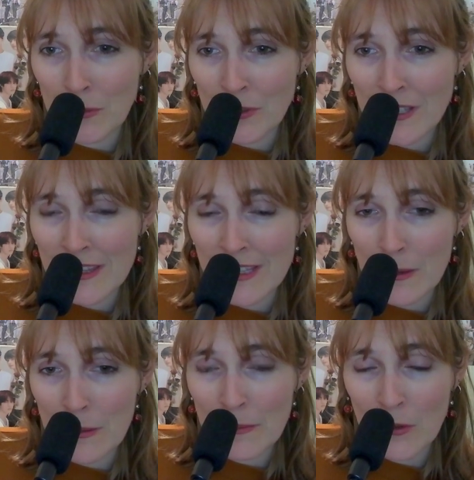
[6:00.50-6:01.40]
Look at
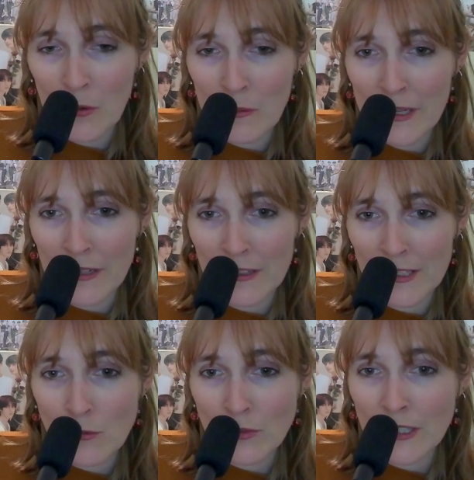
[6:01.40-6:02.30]
them. Oh my god.
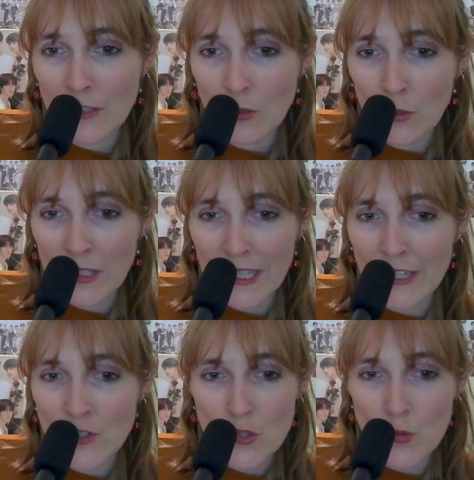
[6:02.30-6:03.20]
They really look
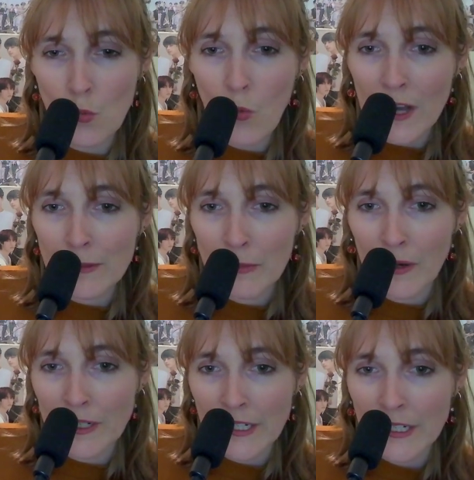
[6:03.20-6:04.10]
like just one
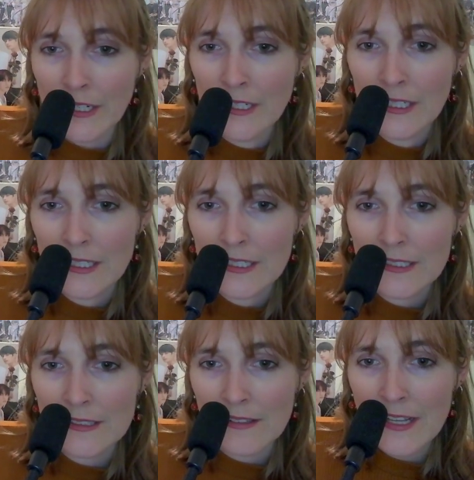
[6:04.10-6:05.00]
body.
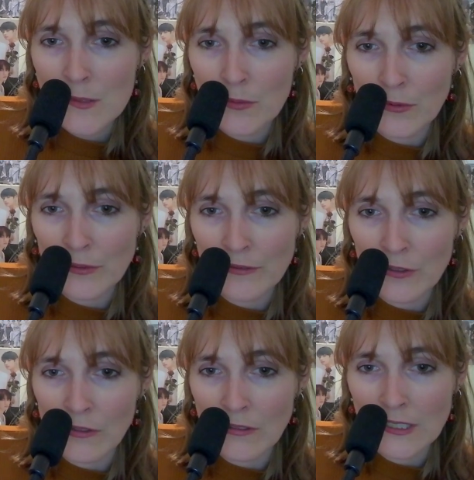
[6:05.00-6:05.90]
That's
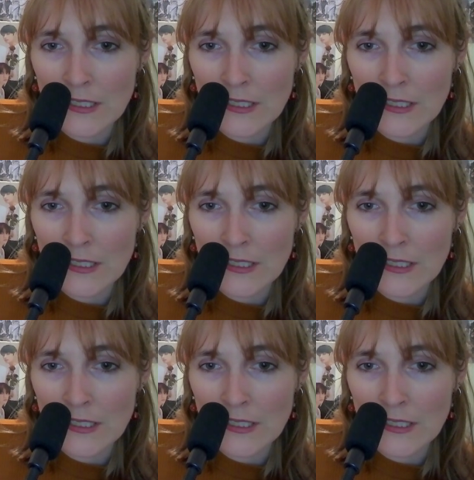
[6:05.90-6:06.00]
beautiful.